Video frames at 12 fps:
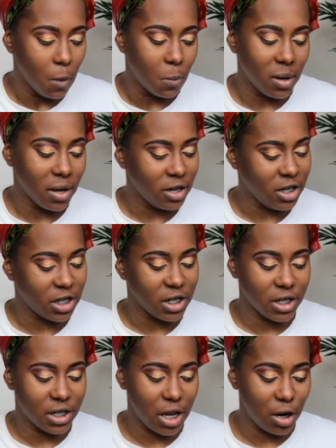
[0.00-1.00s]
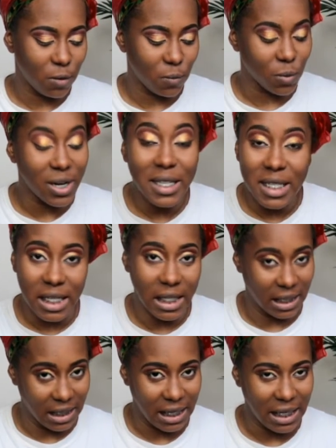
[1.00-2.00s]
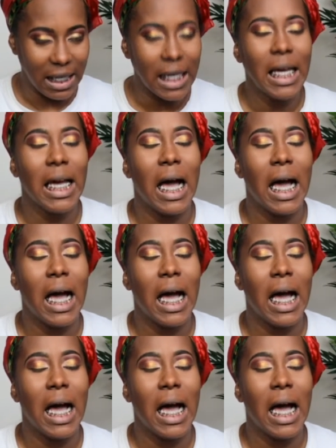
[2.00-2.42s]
But just here recently,